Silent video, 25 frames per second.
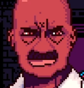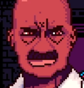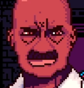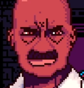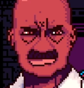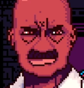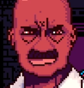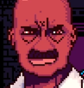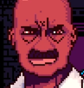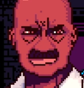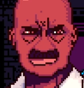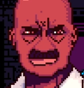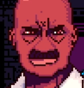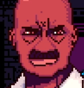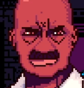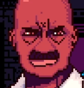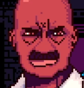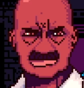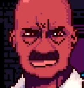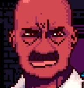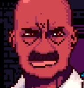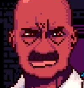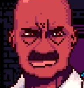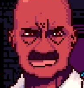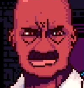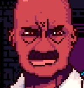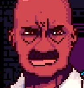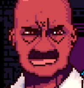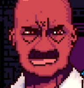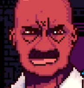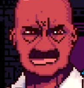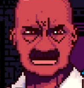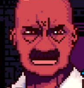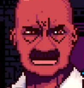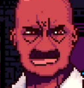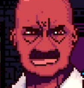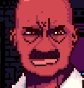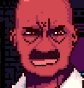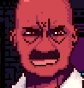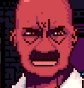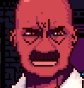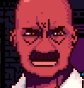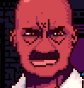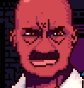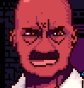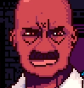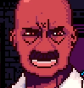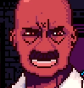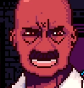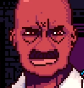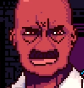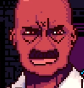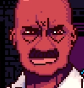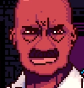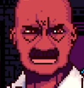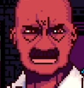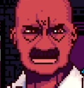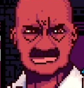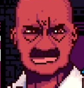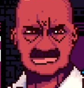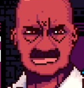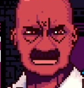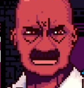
I already awarded your guide.